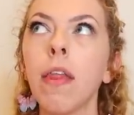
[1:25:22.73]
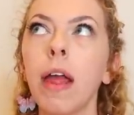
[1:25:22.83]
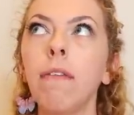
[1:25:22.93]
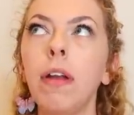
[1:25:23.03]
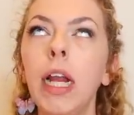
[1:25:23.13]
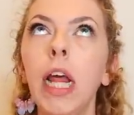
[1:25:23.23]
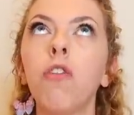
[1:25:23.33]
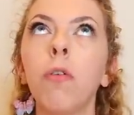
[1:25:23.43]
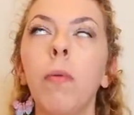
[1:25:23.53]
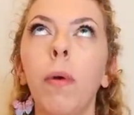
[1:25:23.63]
They've
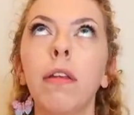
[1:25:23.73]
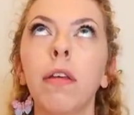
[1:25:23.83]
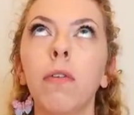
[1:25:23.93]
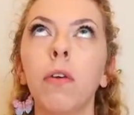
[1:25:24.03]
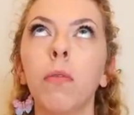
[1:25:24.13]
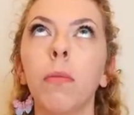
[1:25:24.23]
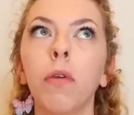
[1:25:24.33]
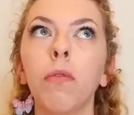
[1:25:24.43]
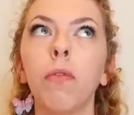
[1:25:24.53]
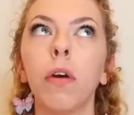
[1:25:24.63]
literally been waiting for you to
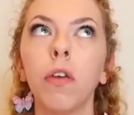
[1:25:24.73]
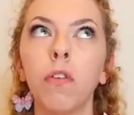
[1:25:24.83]
move,